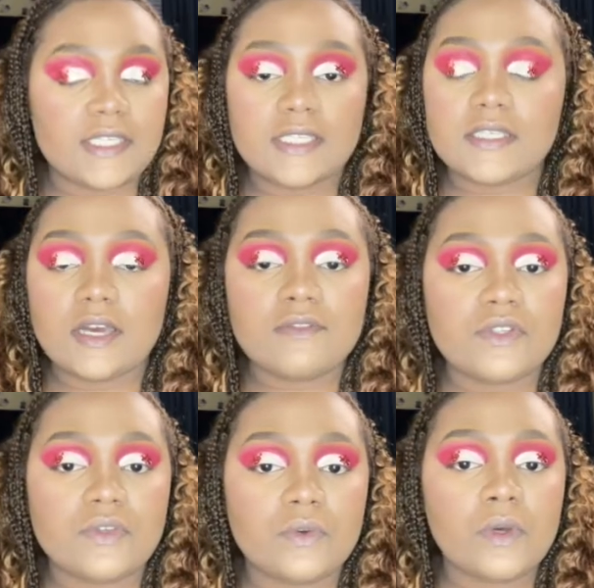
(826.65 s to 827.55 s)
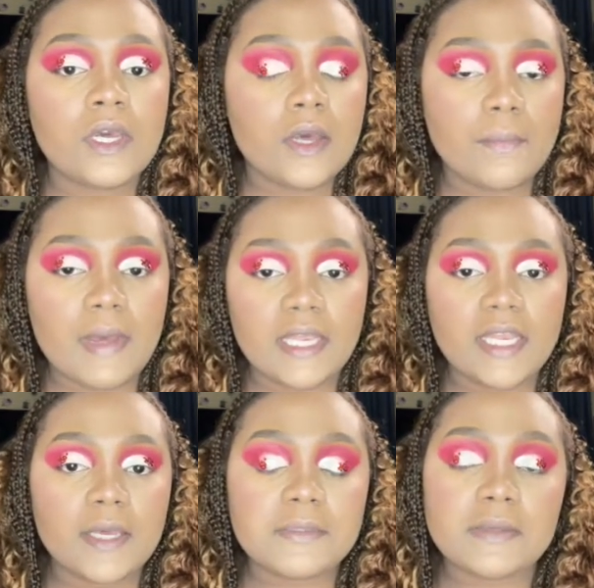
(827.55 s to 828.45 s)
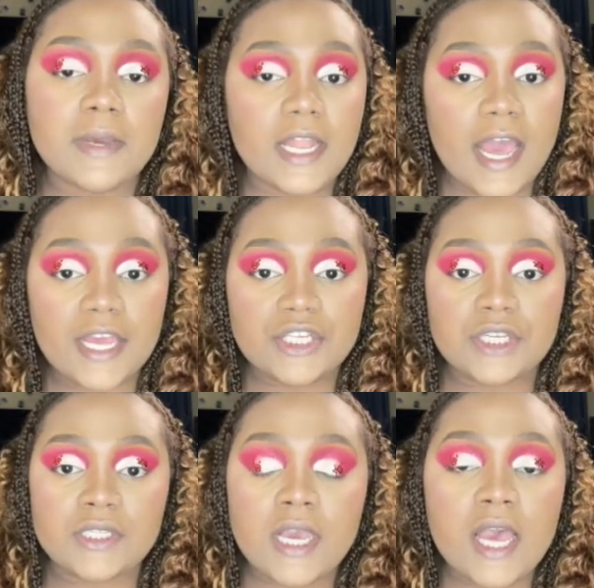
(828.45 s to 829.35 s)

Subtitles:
I still have to do my lips and my lashes.